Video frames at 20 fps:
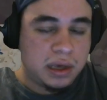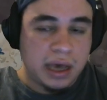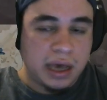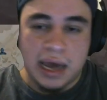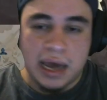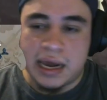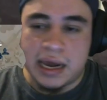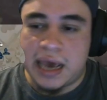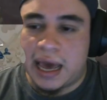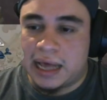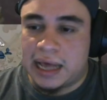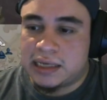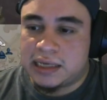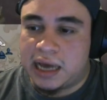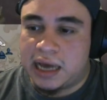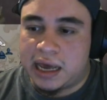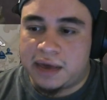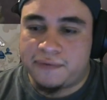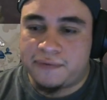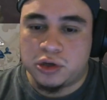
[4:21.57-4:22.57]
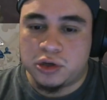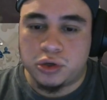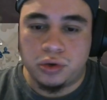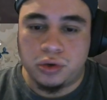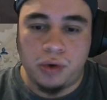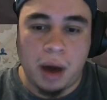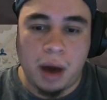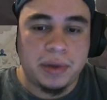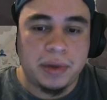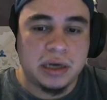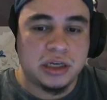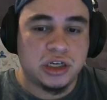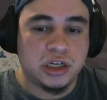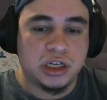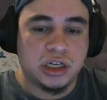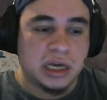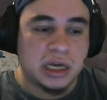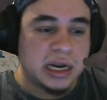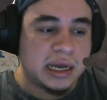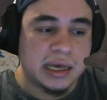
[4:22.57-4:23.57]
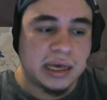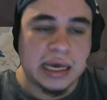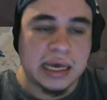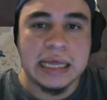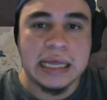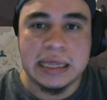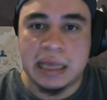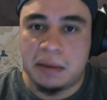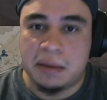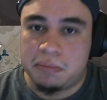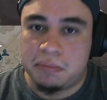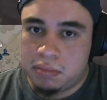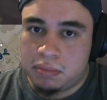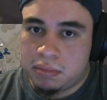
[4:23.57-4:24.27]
Any anti-infantry weapon is just going to eat them.